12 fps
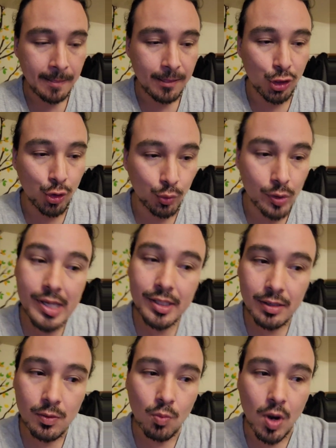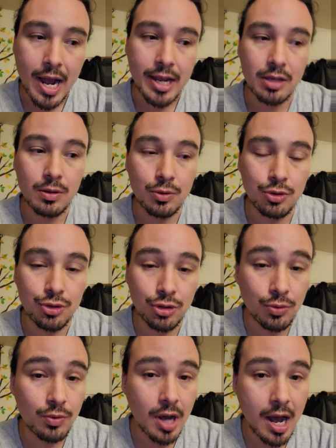The reason why you
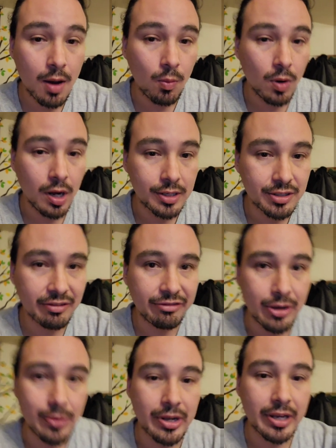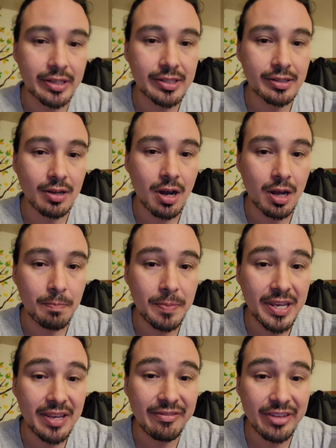do not want to focus on
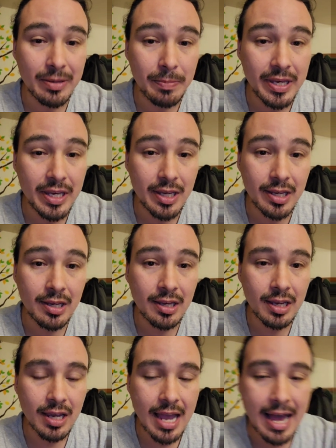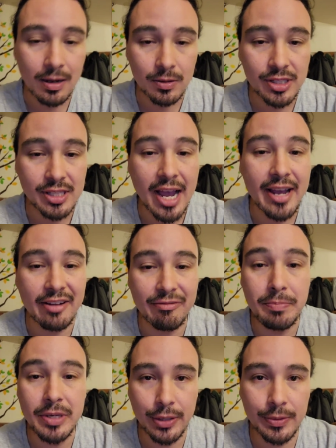PvP outside
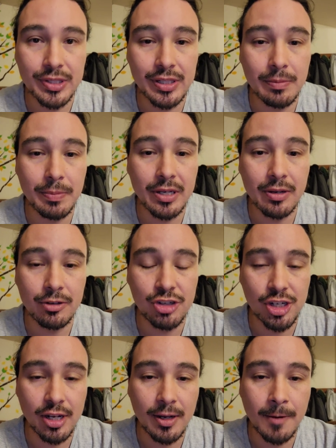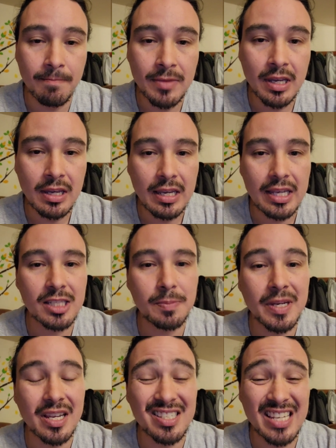of BOC, BOG is
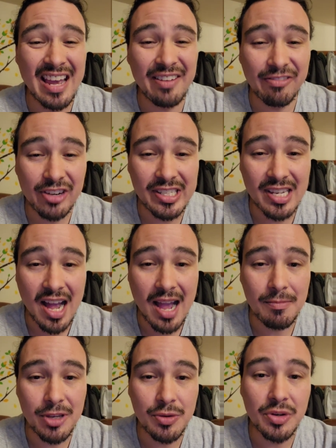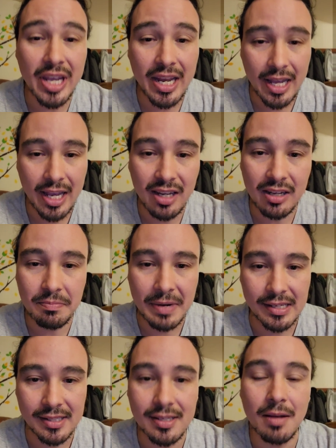because every time you get hit
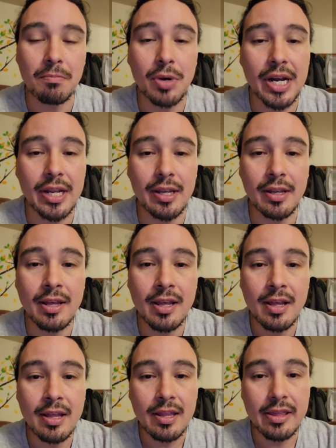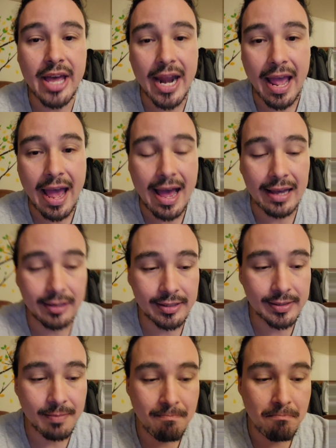by somebody that
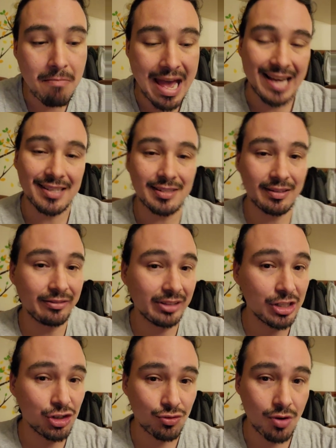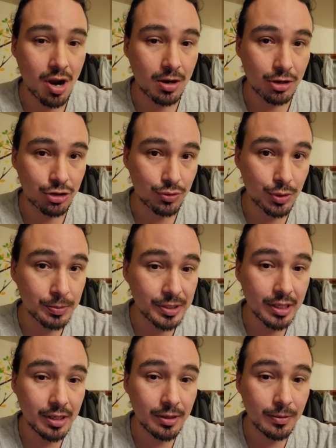has massively stronger troops
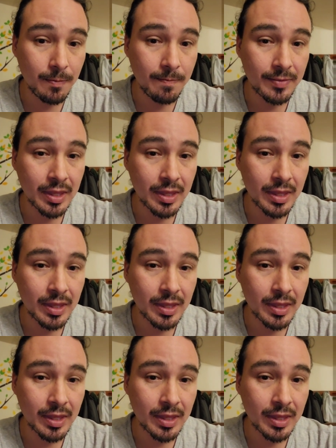than you